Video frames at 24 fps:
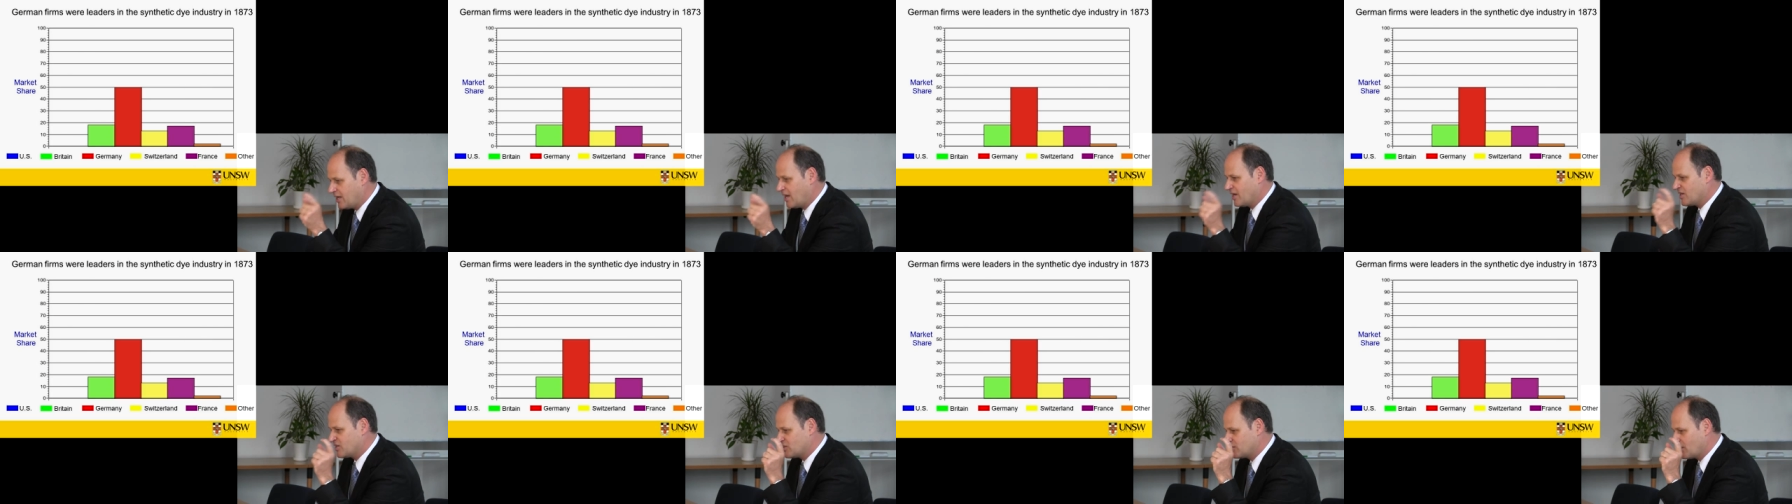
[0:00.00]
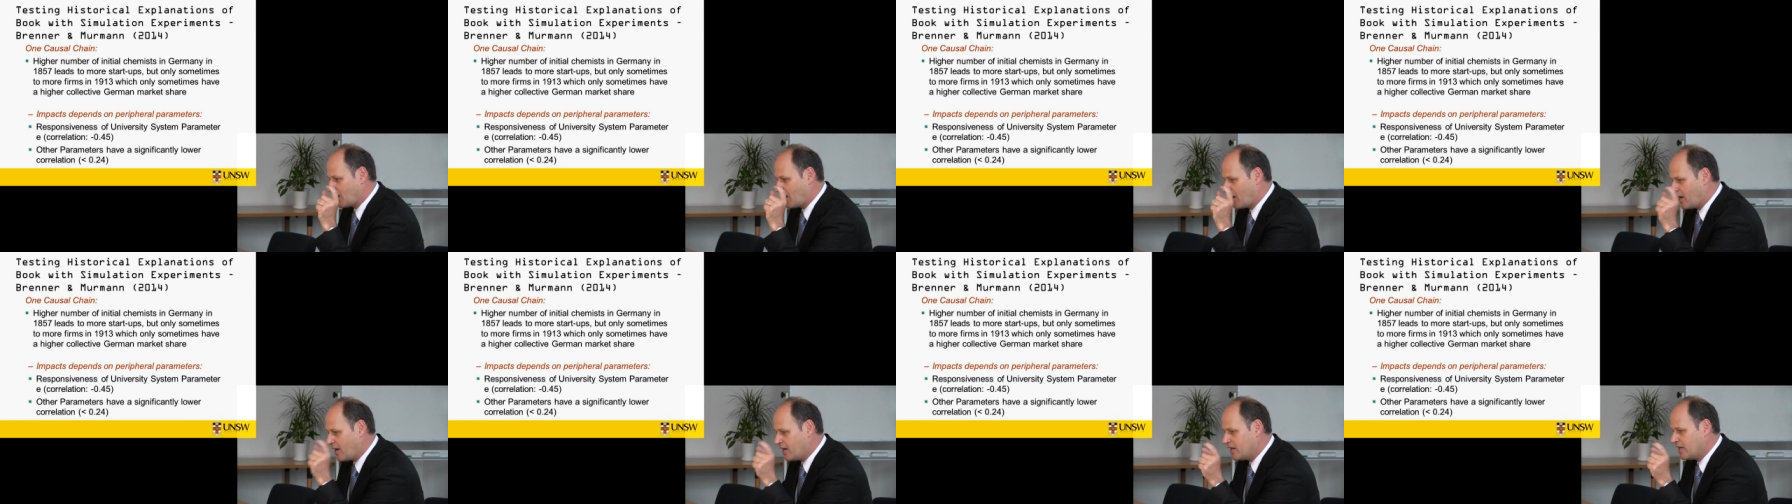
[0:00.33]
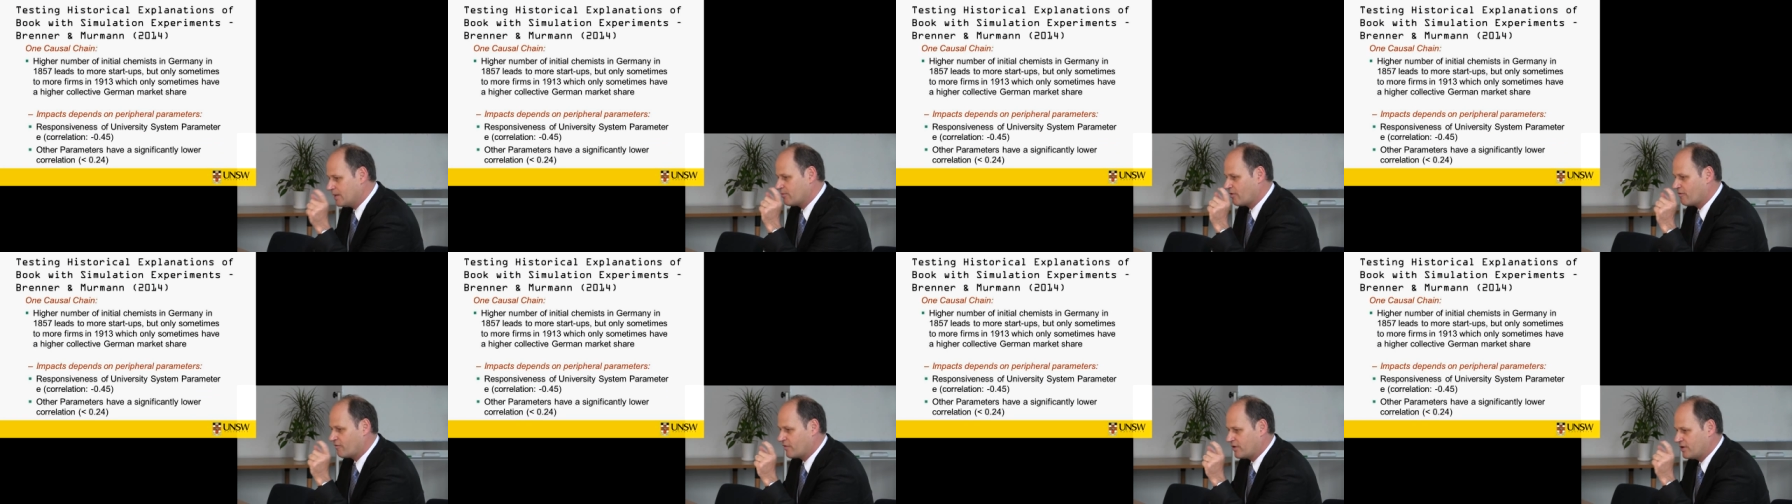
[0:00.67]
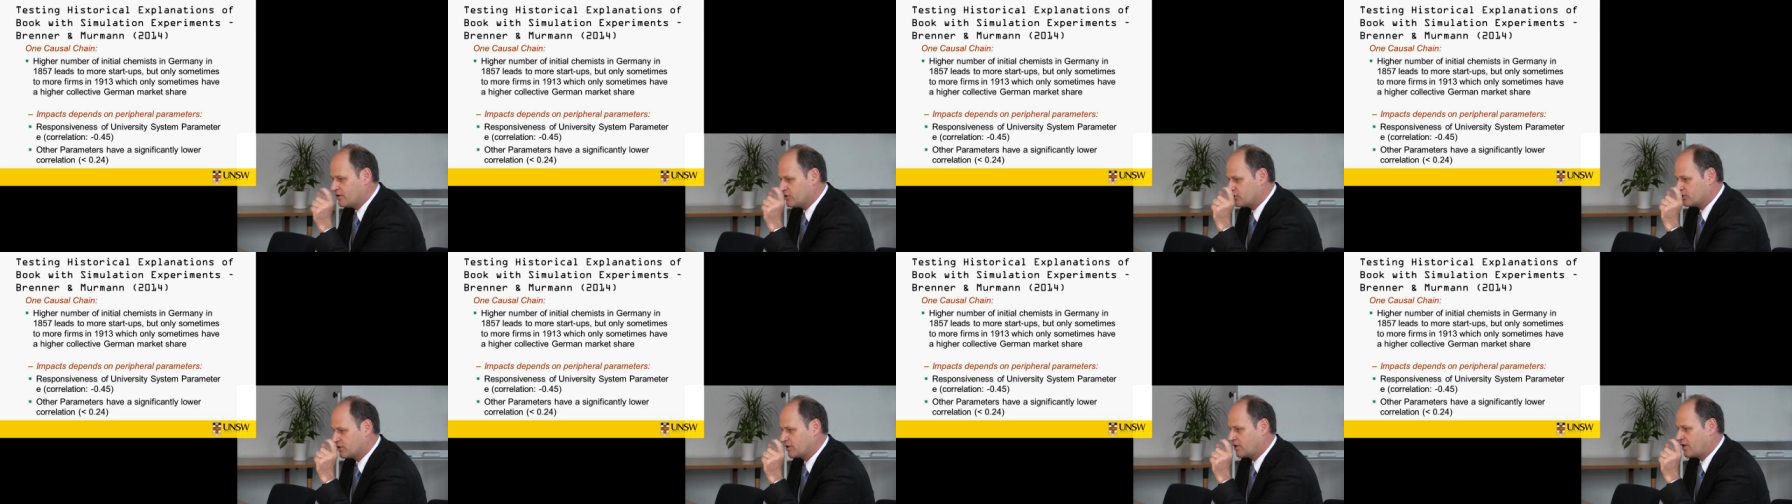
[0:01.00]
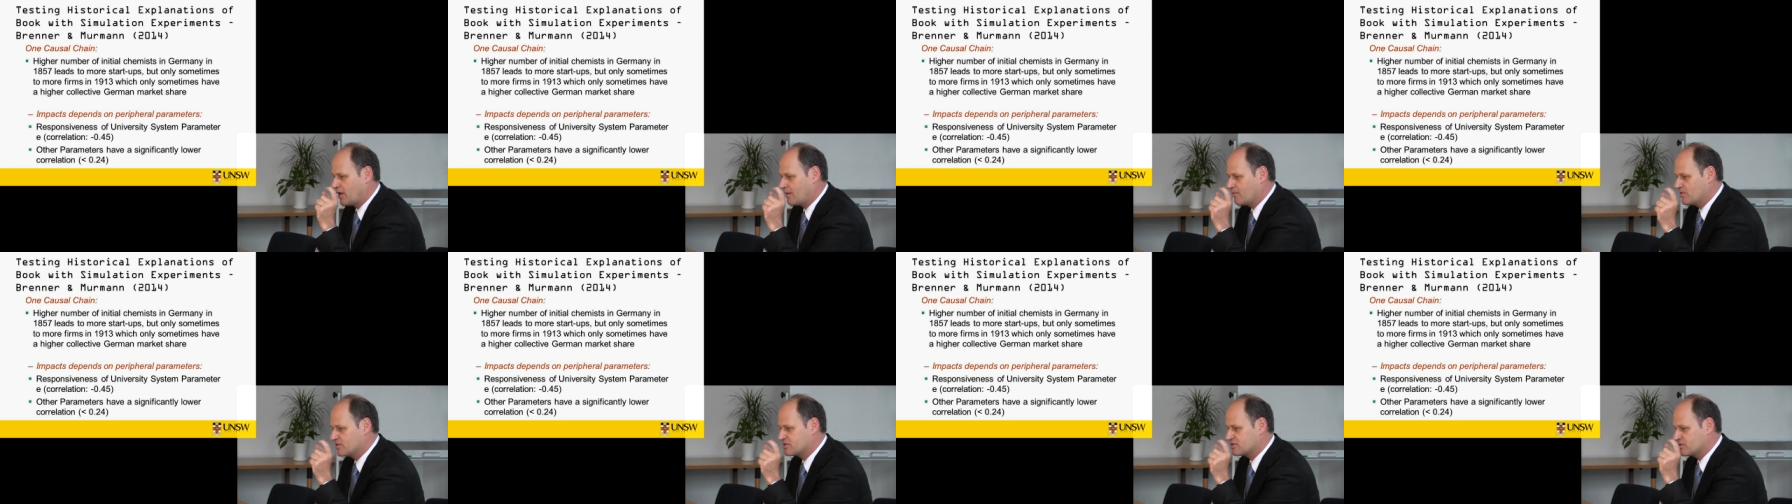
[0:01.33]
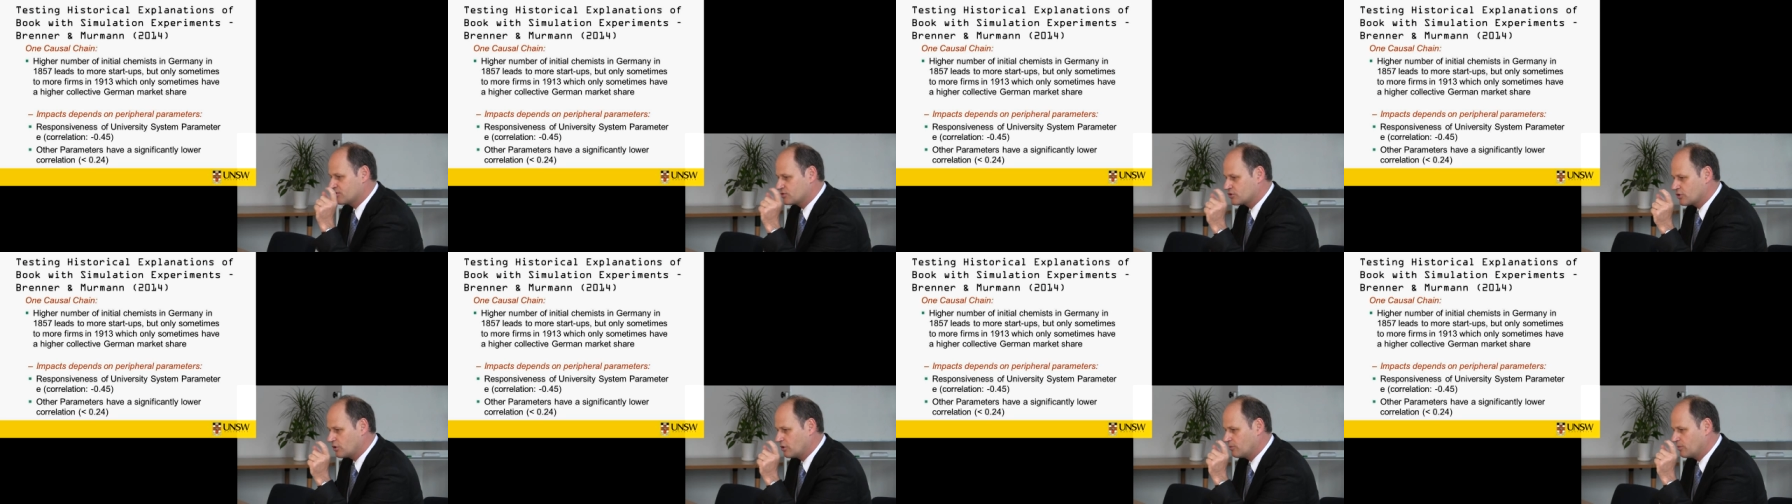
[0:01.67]
yes, the higher number of initial
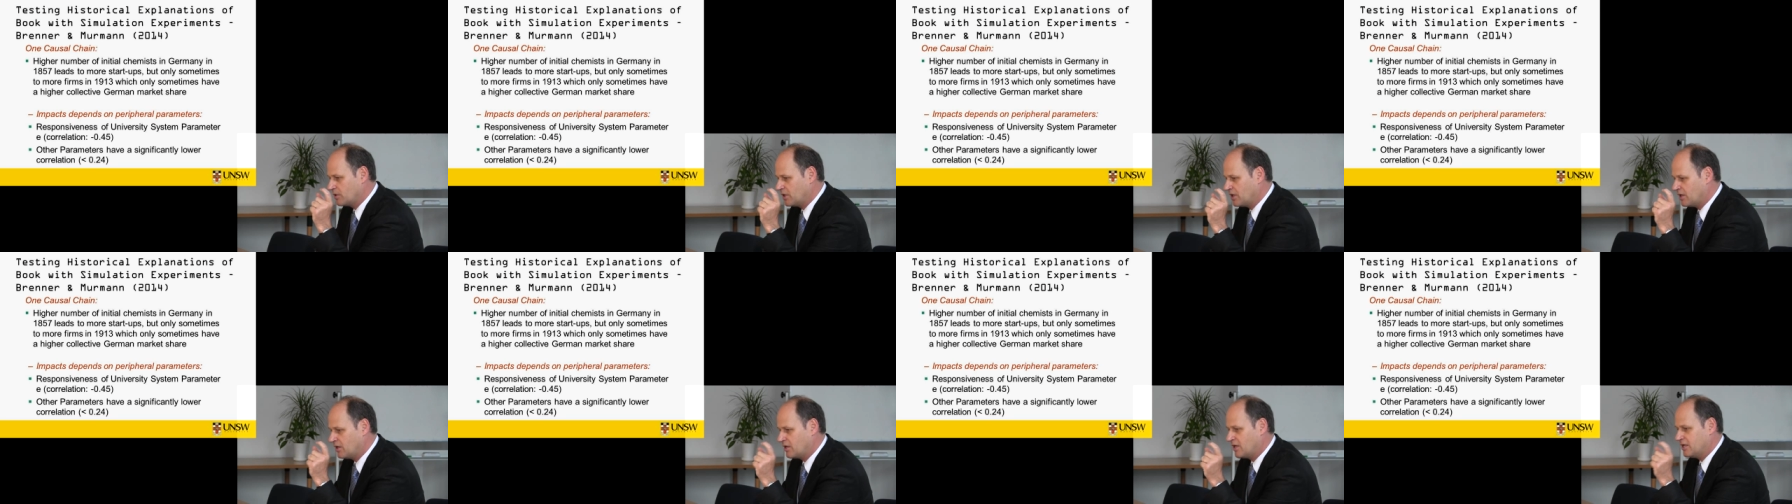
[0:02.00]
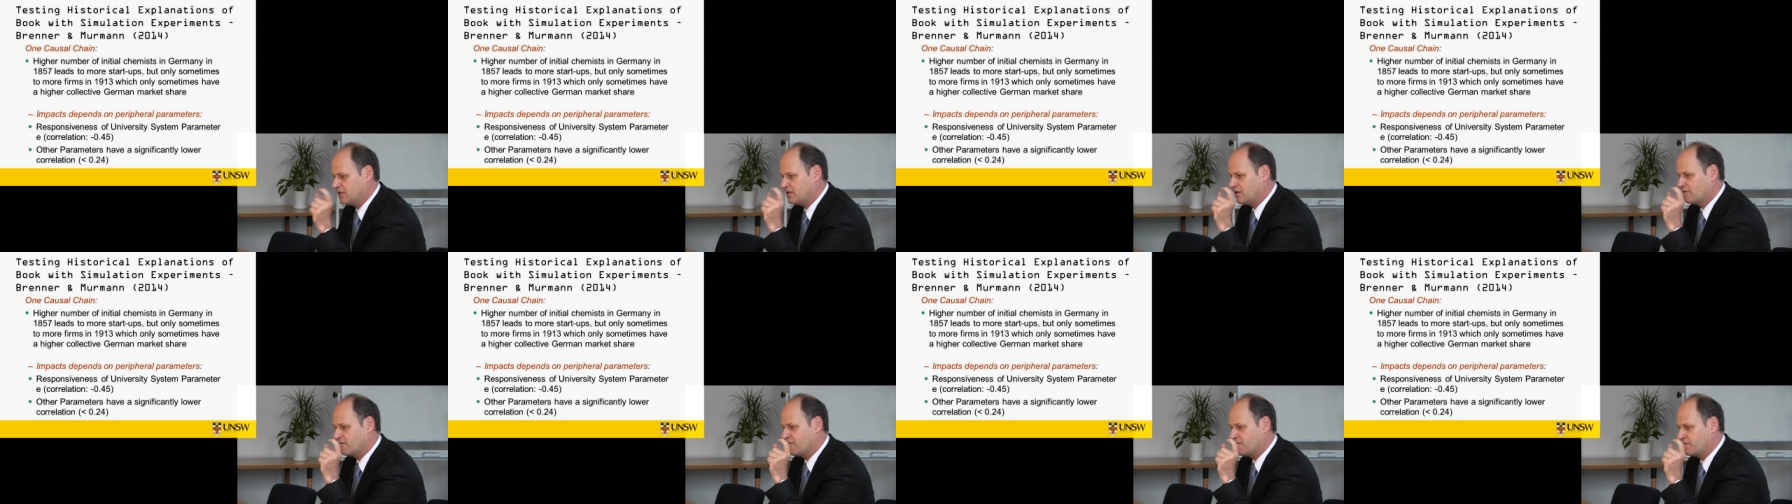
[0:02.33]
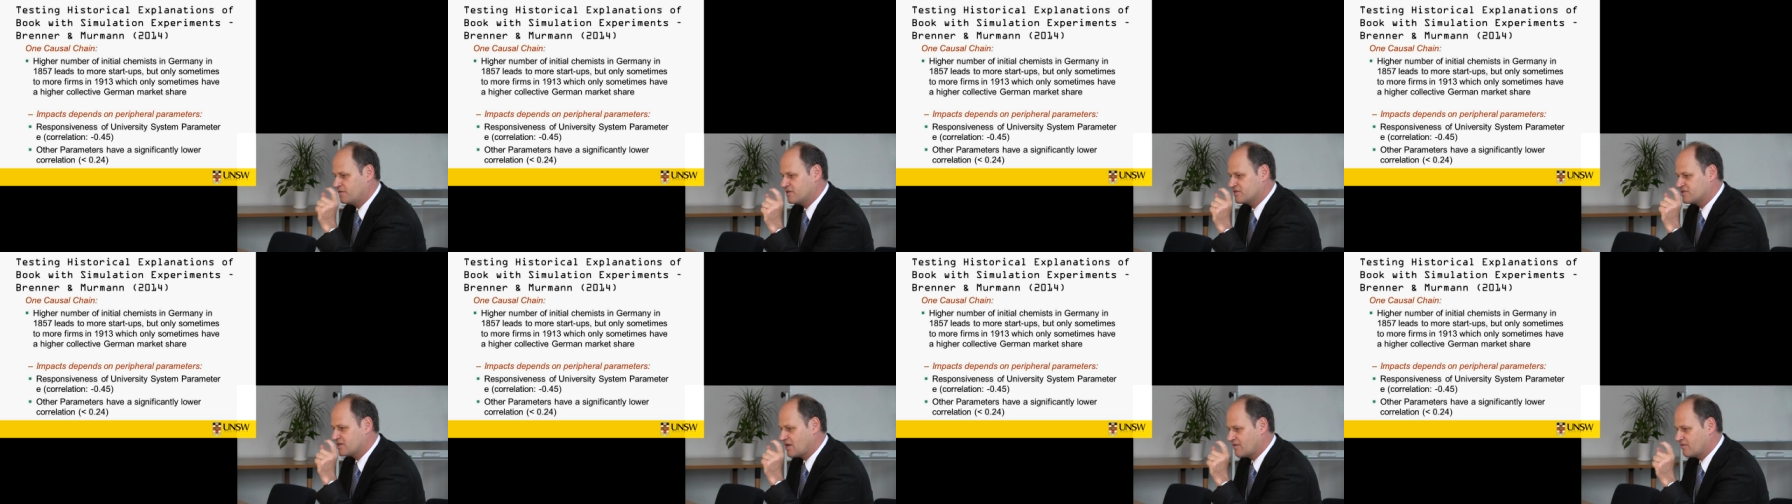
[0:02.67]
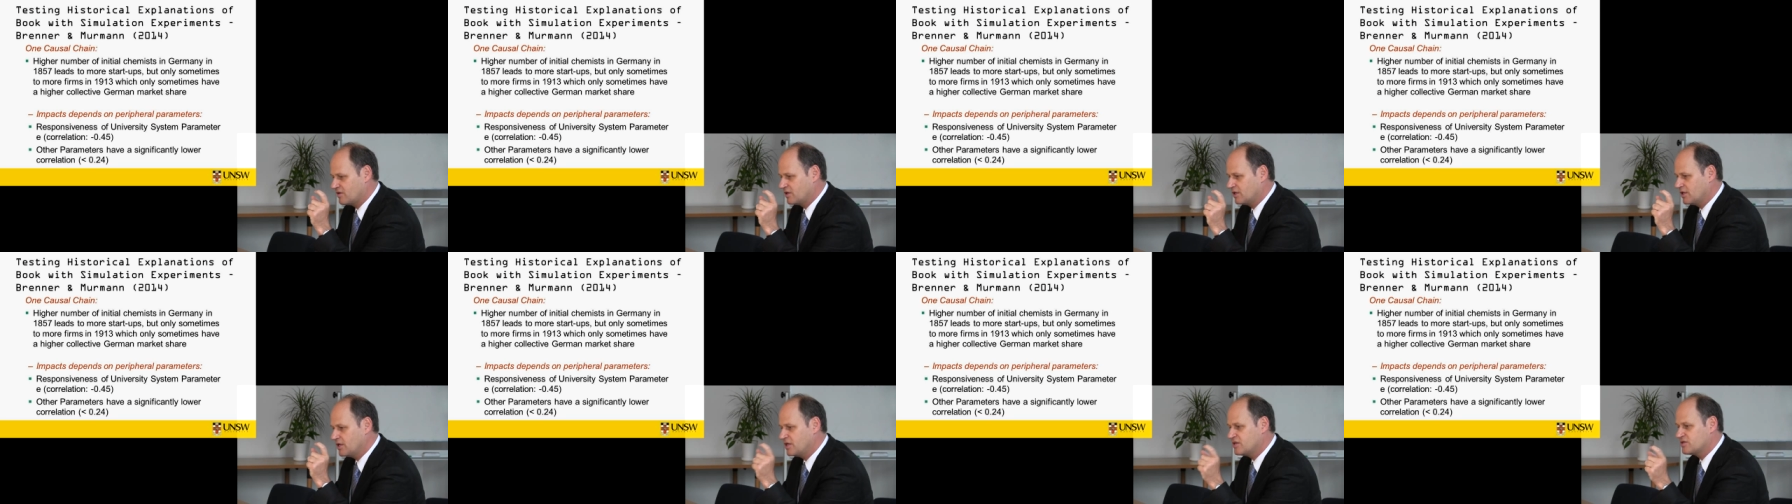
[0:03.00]
chemists in Germany in 1857